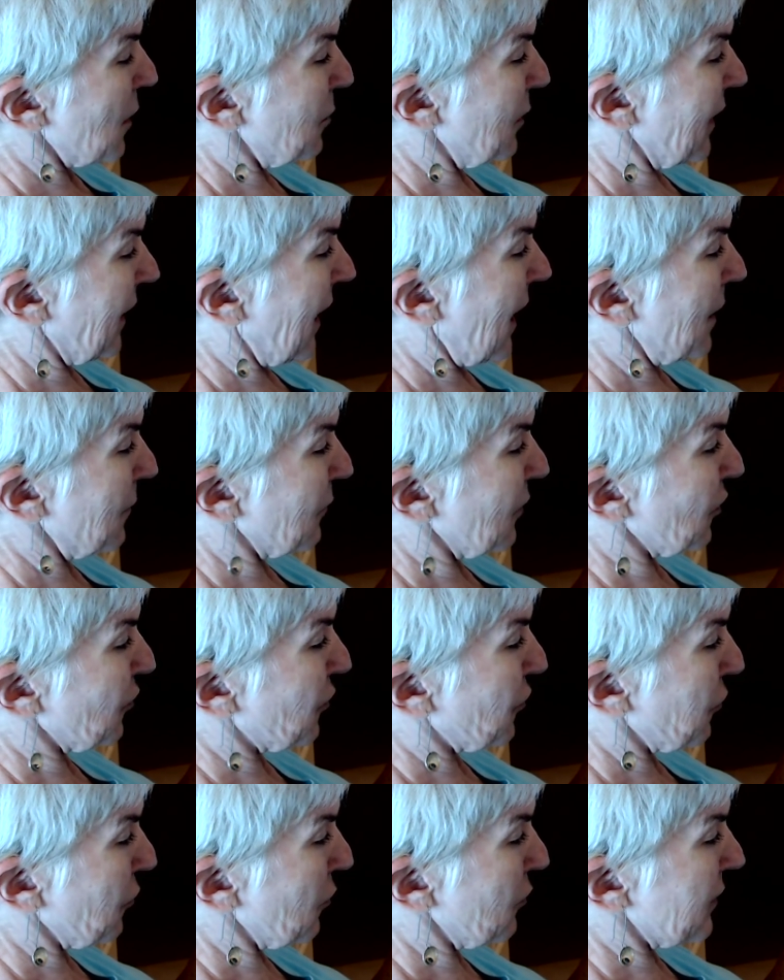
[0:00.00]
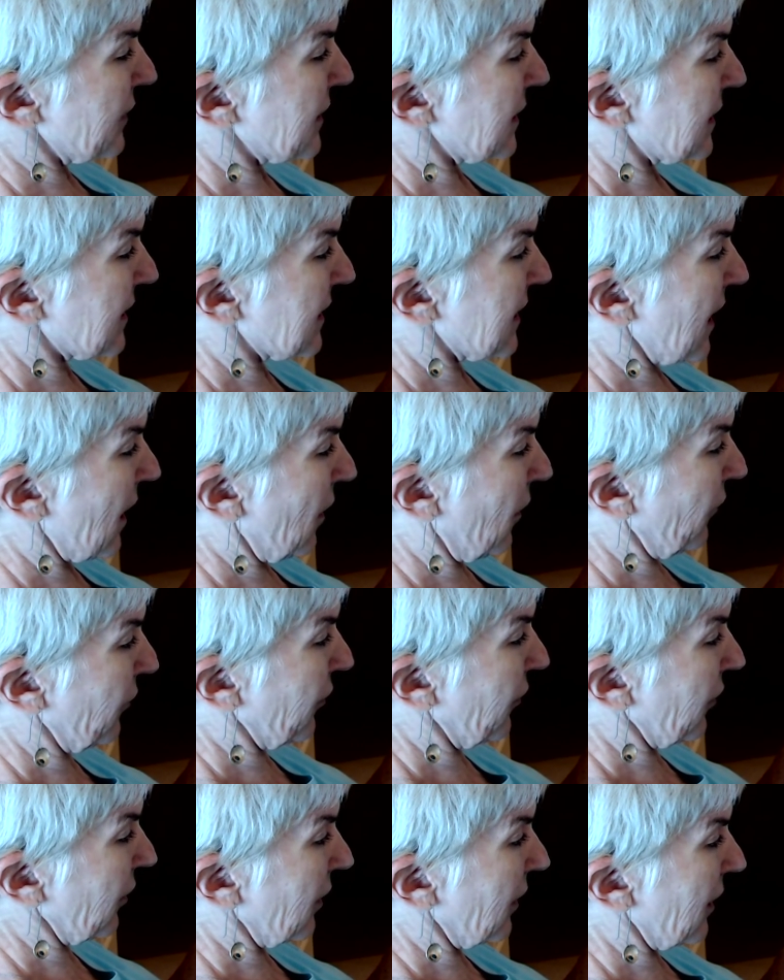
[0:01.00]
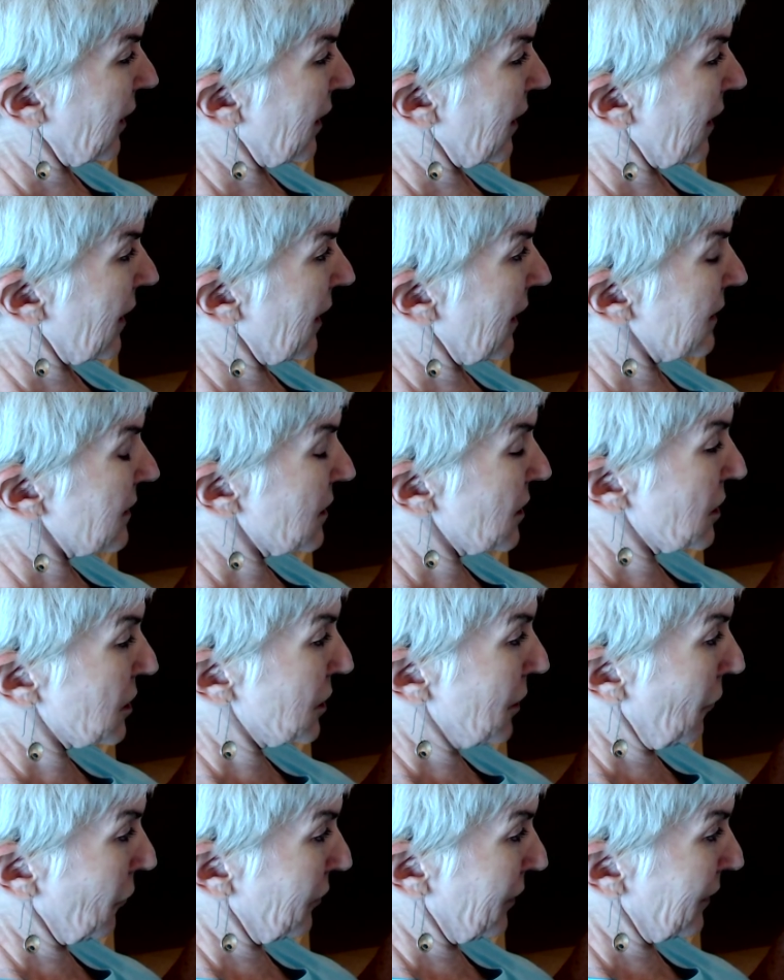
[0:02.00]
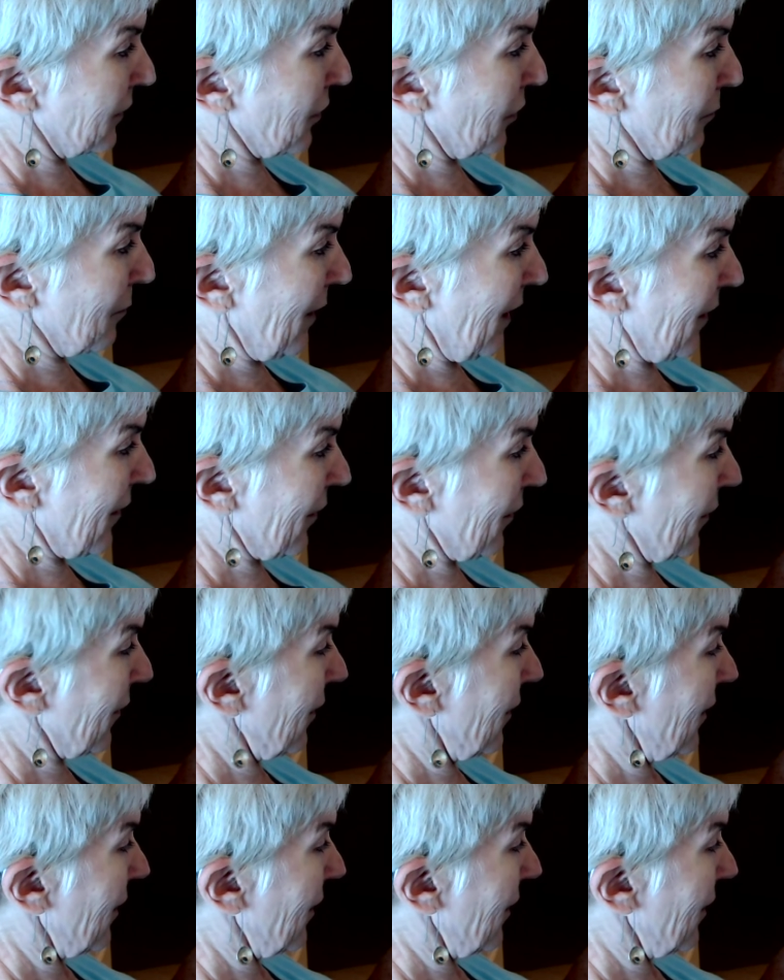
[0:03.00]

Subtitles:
became their truest selves, and so did their mother.